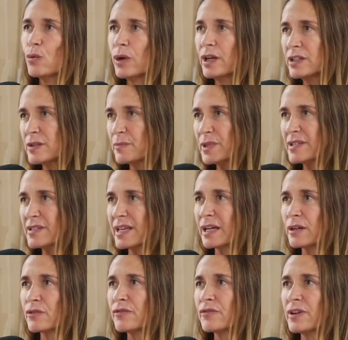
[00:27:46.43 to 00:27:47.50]
one to be
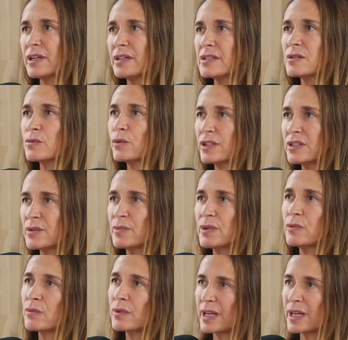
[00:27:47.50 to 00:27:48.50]
sacrificed, one to be